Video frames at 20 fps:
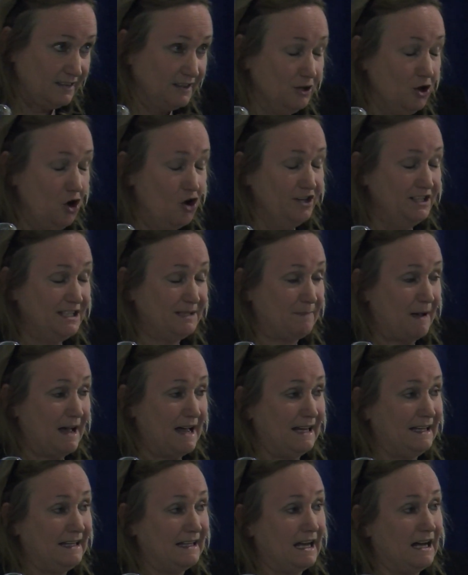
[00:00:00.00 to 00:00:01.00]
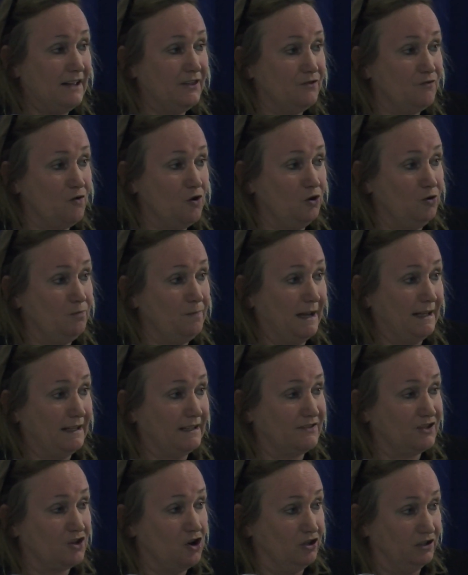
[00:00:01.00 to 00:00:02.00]
Lloyds Bank and the Royal Bank
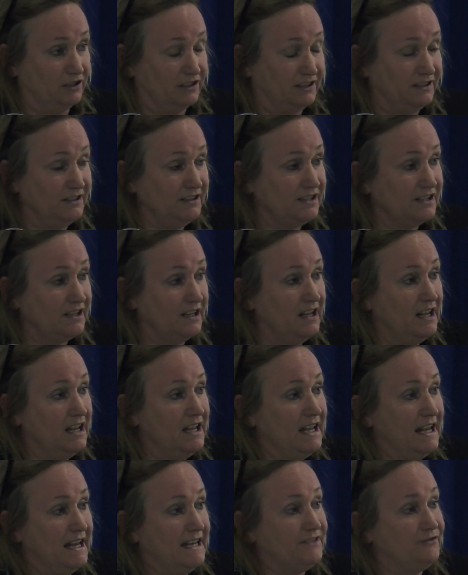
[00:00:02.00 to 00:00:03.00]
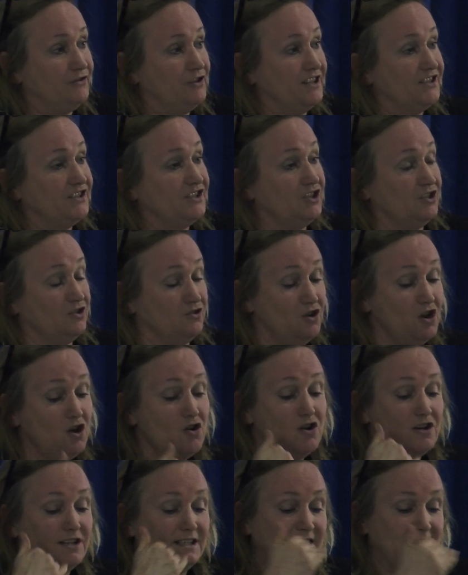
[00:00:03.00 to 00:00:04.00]
of Scotland, is for us to
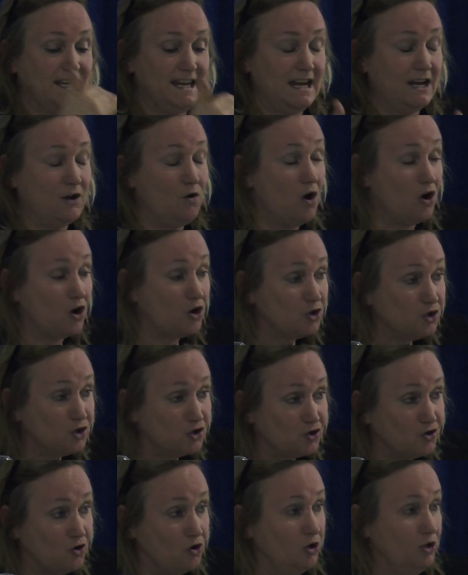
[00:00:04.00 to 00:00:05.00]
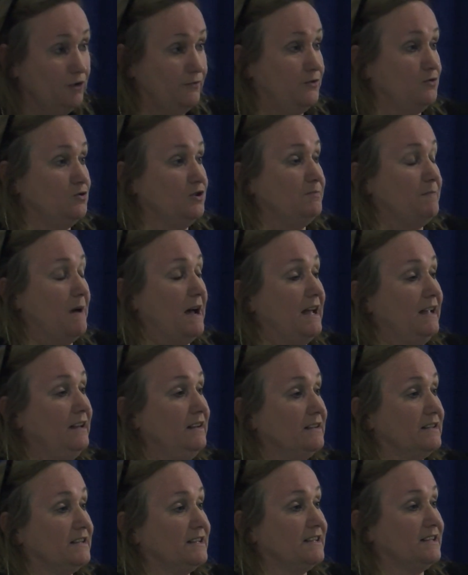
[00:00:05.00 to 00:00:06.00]
take control of those
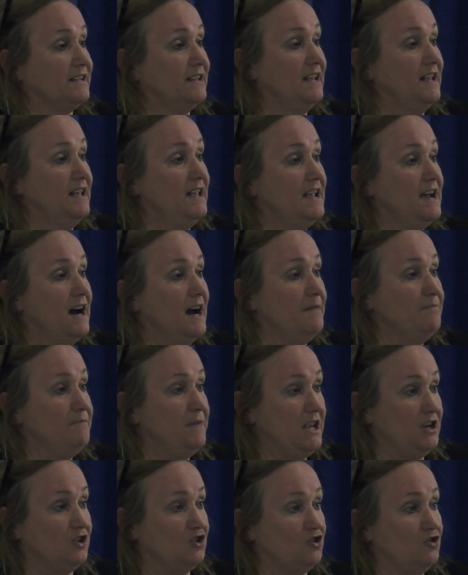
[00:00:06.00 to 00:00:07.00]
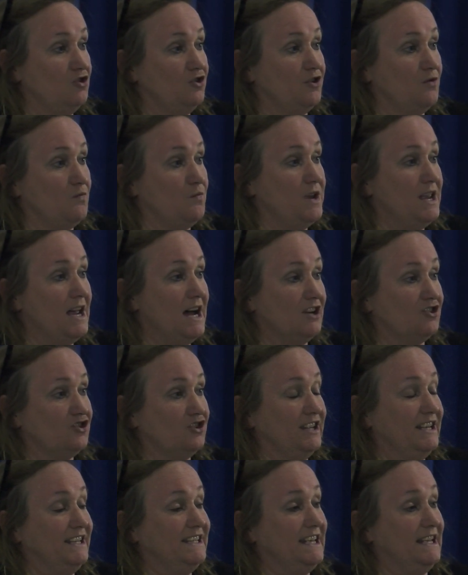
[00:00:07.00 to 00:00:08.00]
banks and make sure that we
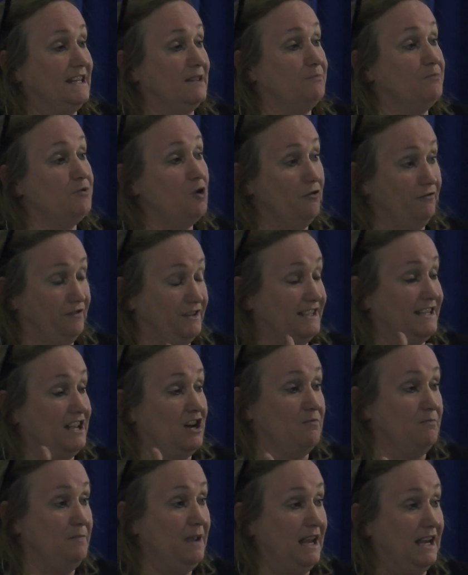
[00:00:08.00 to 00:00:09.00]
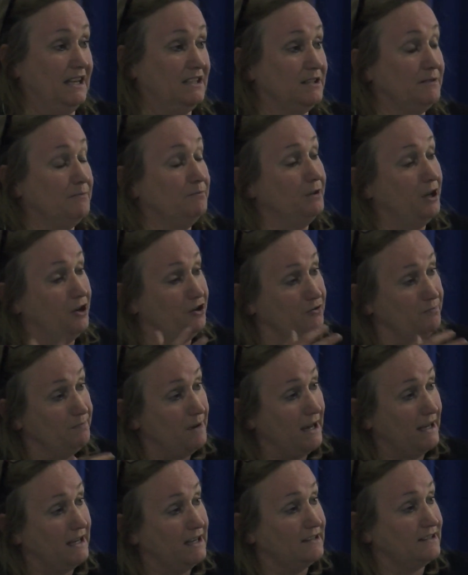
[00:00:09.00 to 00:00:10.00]
actually take the profits that are made and plough them
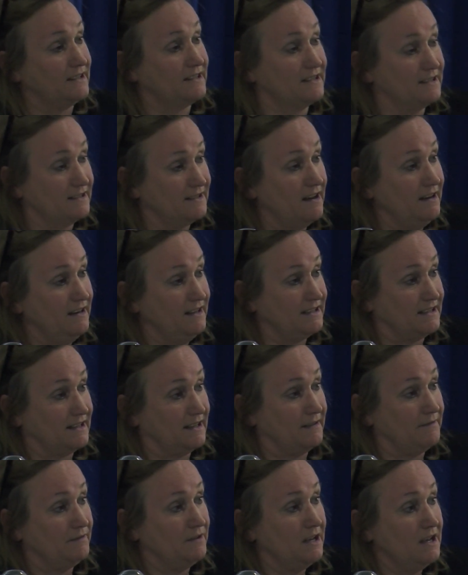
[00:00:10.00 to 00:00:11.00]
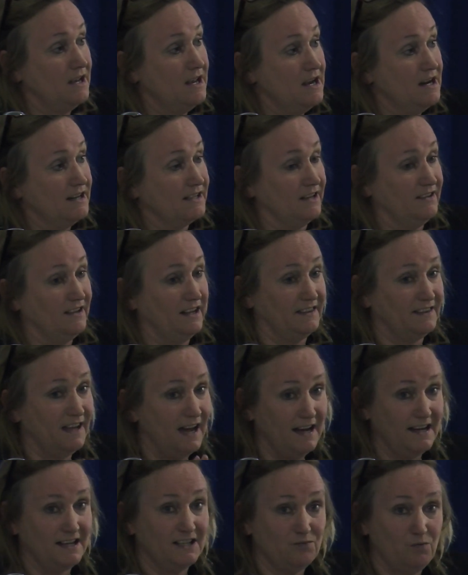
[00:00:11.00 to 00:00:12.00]
back into society. Because I think
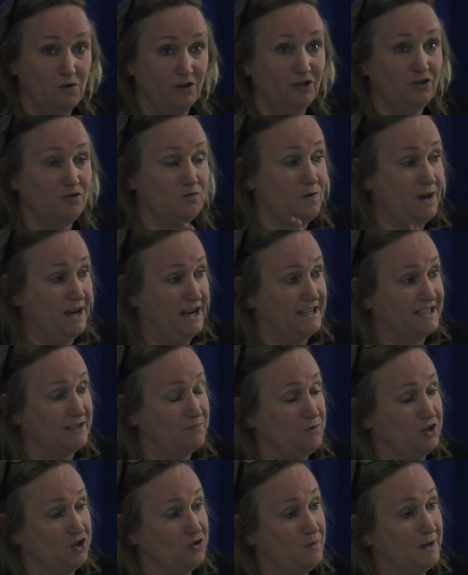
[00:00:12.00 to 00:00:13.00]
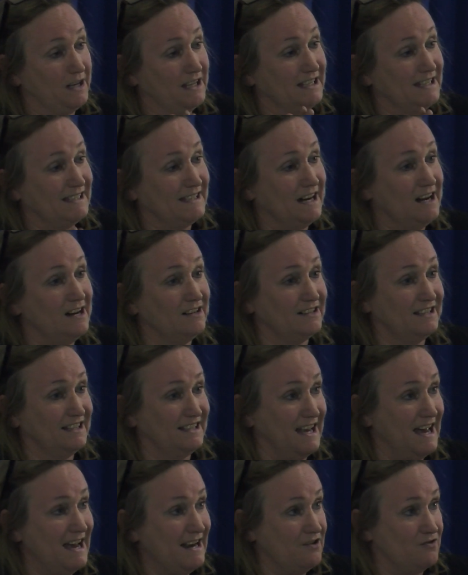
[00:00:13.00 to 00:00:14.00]
that is one of the ways in which we can start to
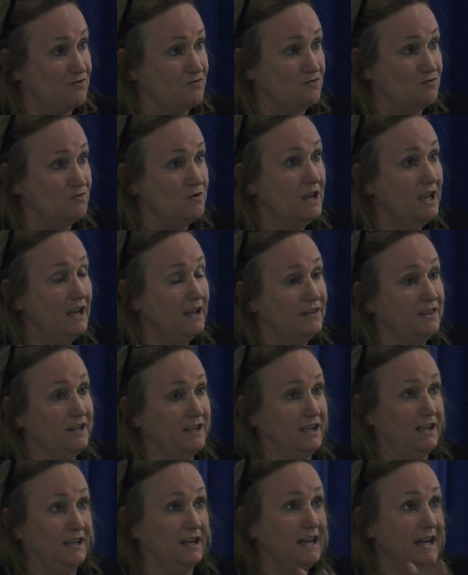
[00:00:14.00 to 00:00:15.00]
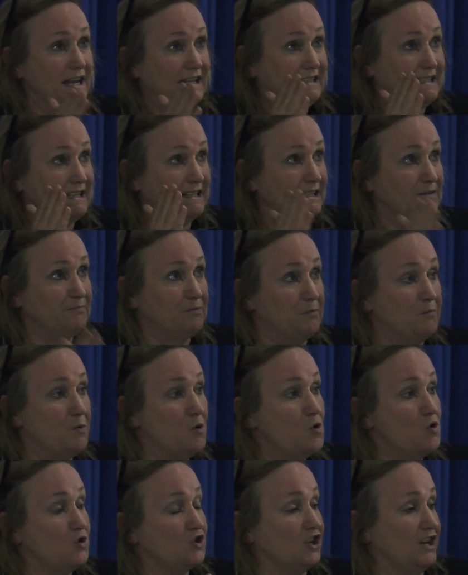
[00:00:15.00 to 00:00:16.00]
tackle the
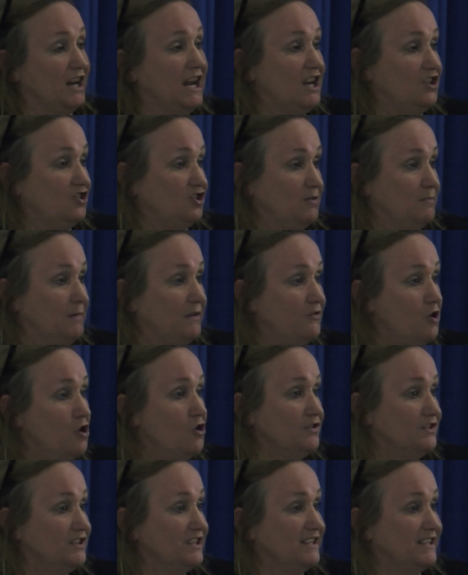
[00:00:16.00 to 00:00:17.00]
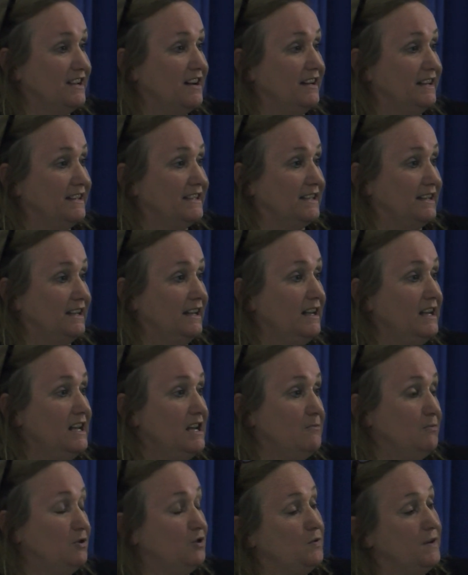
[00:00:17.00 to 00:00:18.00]
disproportionation that we've got in society
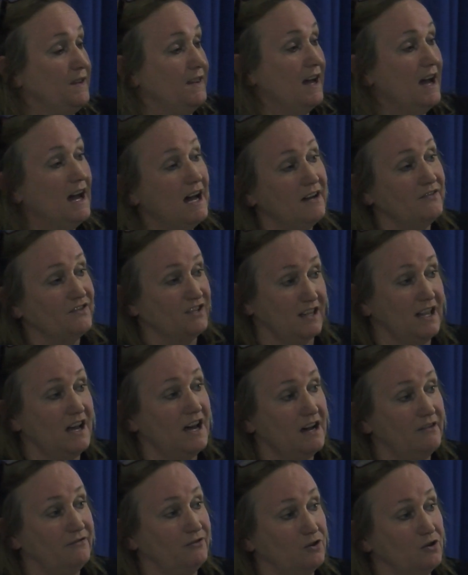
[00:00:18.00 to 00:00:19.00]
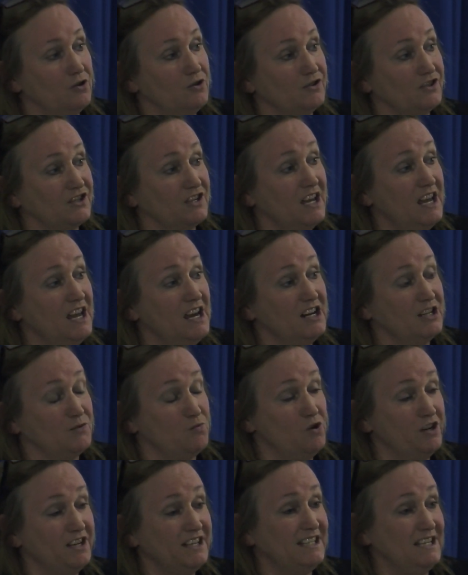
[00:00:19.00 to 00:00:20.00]
between the haves and the have-nots. Because
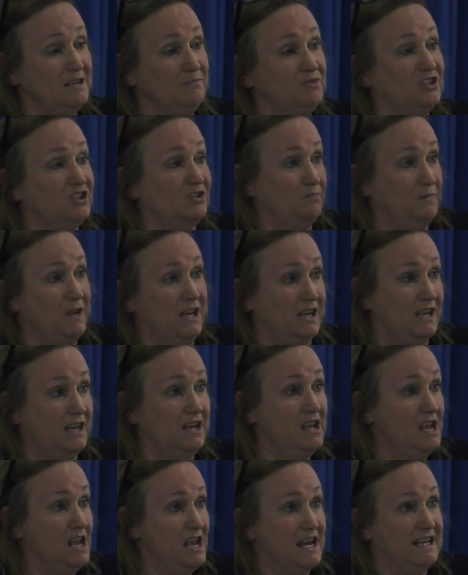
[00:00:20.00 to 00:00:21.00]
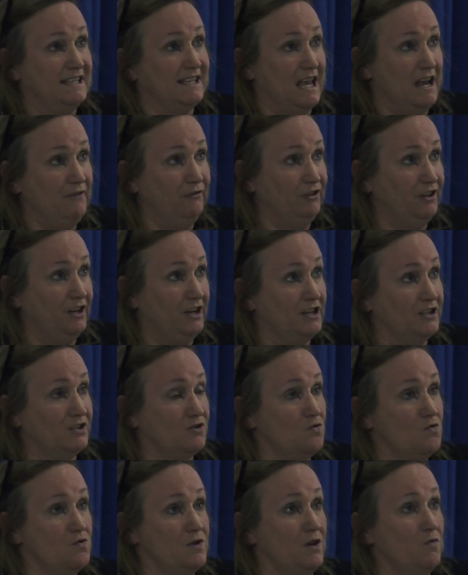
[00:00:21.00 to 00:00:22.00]
what it seems to me is that everything is
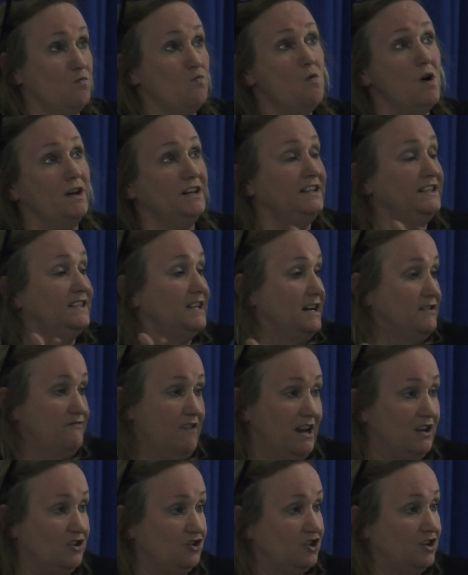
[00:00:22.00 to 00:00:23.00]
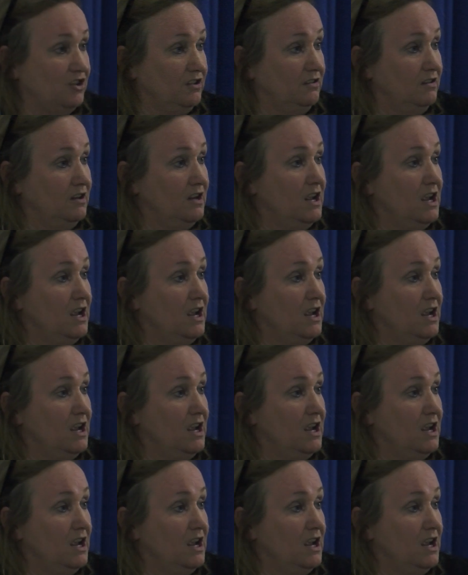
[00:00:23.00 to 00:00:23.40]
going one direction.